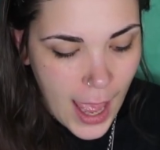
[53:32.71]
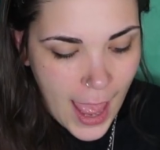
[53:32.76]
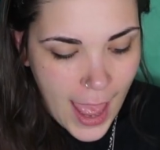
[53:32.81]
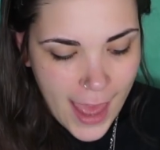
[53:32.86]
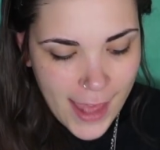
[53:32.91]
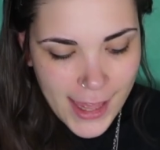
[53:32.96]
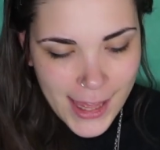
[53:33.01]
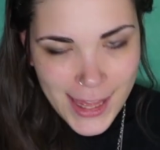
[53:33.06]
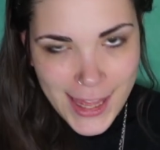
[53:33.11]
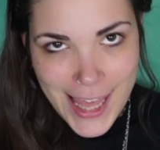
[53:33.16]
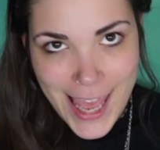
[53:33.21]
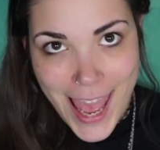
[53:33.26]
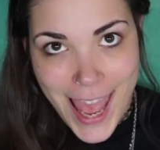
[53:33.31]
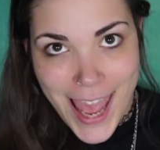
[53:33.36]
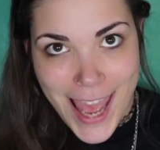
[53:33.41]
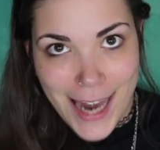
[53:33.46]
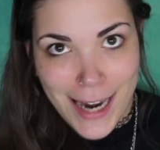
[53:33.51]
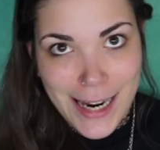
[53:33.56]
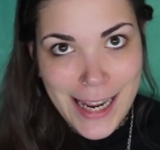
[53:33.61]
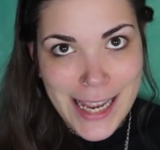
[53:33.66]
And
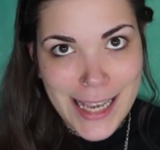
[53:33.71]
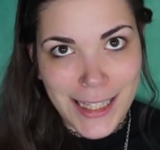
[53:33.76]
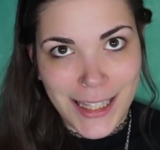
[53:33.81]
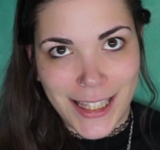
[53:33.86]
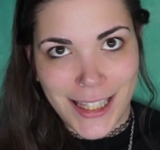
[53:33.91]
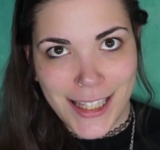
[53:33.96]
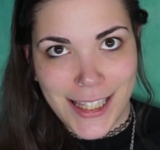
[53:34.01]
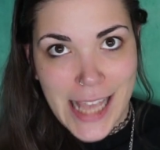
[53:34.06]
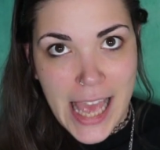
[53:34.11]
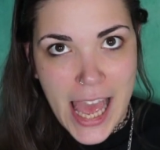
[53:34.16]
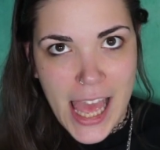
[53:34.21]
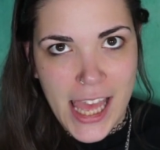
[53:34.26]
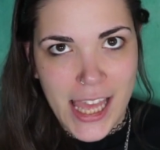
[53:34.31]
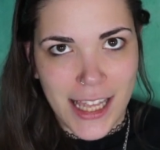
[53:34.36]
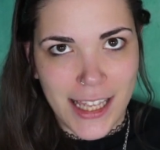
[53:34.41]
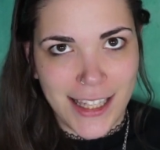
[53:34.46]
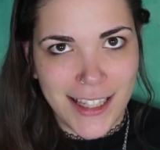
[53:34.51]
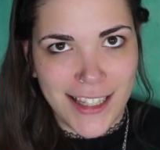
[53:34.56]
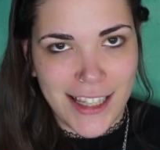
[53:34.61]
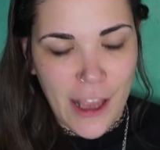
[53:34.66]
then it
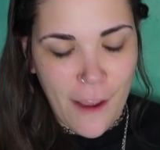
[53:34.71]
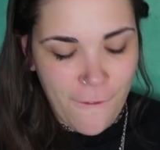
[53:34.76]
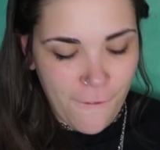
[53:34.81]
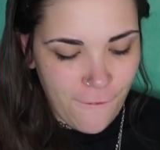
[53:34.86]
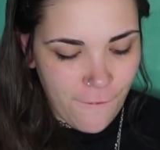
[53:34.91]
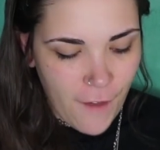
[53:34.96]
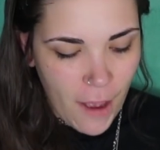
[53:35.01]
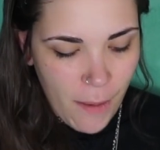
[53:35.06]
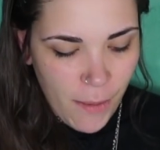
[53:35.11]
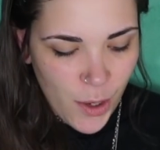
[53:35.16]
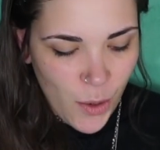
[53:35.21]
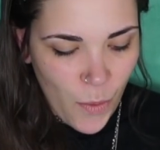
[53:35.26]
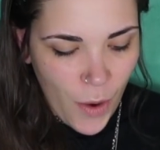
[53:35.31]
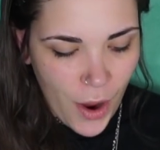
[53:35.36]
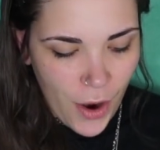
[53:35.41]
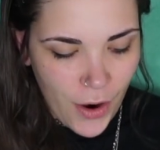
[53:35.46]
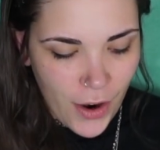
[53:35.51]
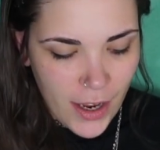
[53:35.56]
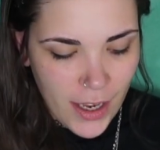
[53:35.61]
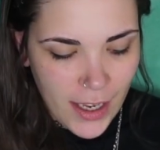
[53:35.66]
says
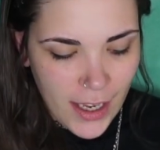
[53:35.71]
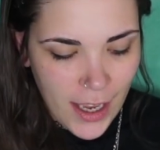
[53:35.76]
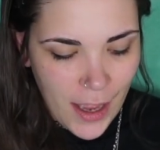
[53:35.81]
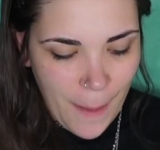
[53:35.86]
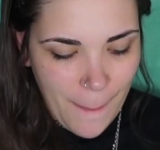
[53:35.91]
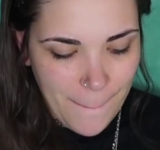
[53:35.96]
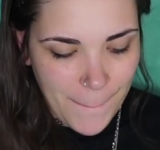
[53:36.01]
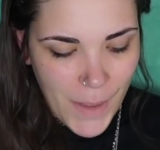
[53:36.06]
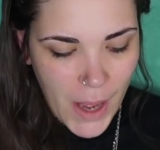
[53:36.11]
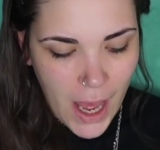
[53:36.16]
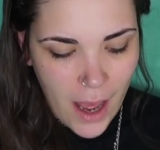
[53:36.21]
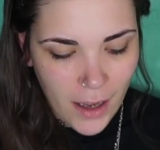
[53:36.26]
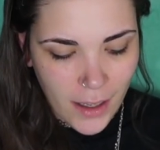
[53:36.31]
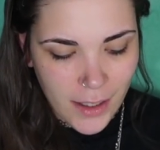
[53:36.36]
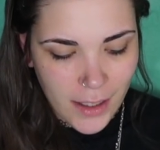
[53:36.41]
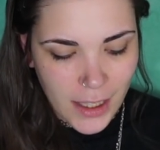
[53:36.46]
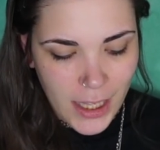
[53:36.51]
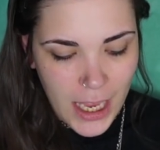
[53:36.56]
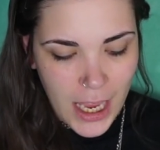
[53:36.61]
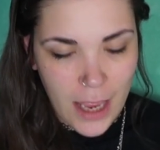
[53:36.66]
February
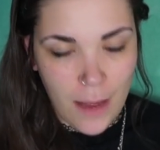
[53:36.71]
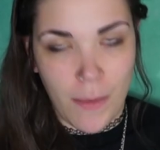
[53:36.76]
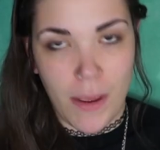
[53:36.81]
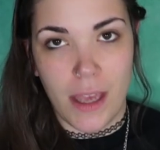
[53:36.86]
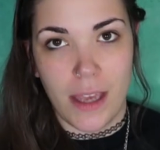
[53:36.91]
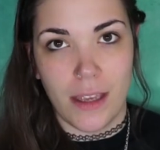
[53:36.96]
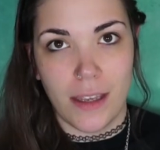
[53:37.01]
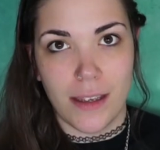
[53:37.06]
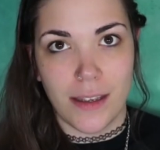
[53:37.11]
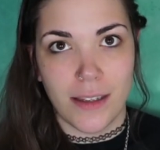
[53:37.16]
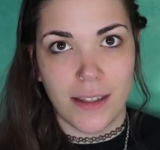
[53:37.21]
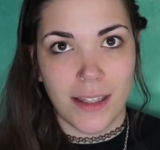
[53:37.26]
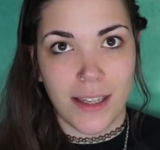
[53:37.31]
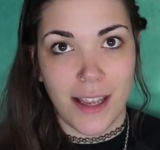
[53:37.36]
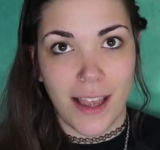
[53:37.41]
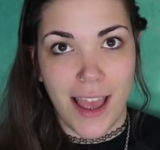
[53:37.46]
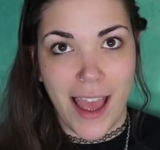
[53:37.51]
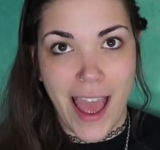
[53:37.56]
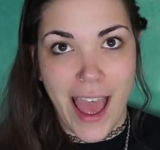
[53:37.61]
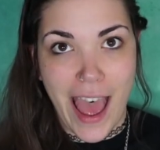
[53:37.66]
box theme is
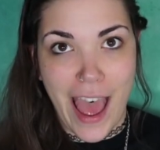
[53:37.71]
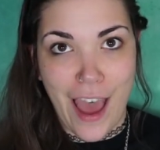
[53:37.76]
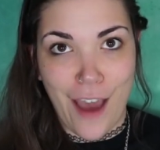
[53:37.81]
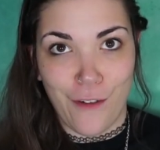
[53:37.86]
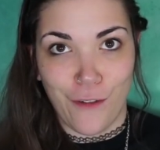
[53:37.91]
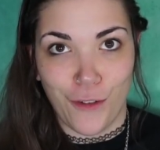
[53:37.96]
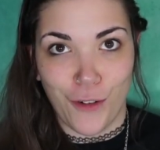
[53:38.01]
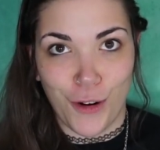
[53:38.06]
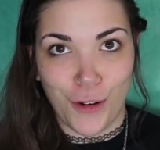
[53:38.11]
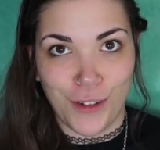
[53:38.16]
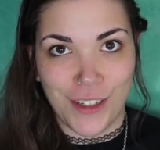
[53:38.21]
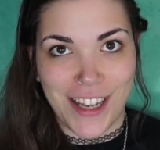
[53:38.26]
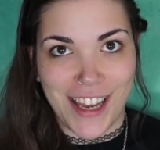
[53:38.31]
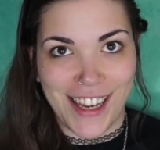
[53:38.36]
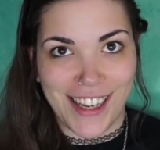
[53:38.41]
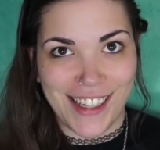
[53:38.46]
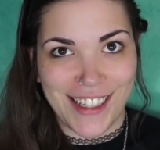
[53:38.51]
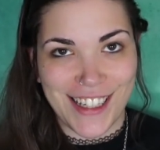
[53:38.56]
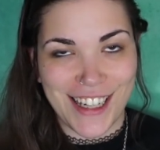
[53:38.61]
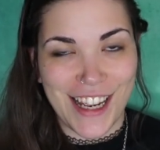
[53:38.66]

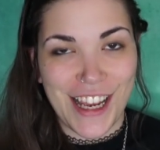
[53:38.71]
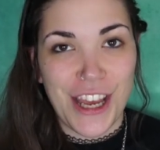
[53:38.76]
Aphrodite.